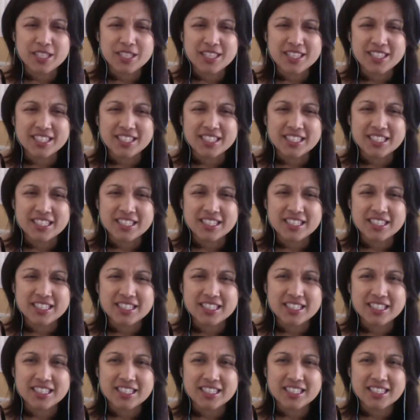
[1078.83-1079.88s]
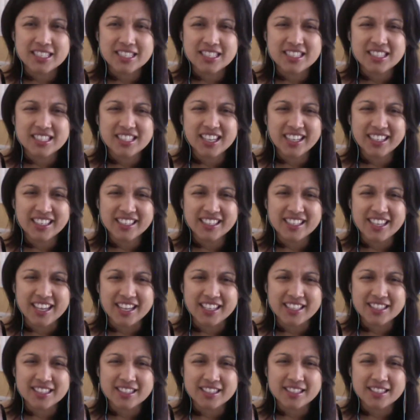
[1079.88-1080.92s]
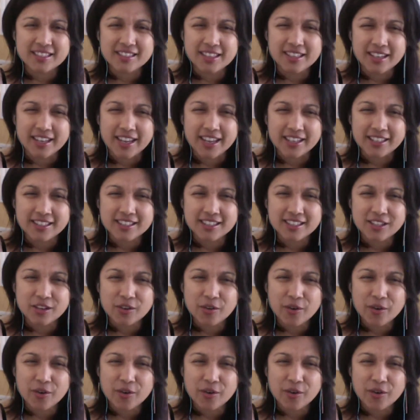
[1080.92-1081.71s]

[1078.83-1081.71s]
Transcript: was it this six-sided hex? Is that a